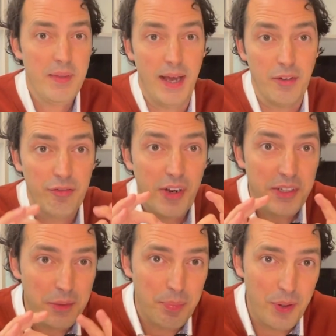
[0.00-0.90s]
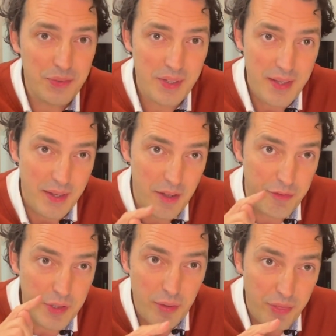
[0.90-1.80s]
And a final point,
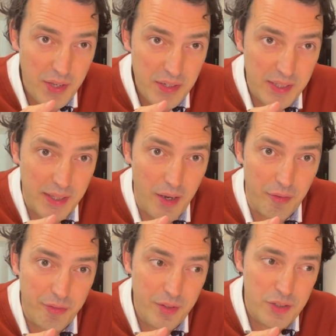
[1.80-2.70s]
if you're thinking of,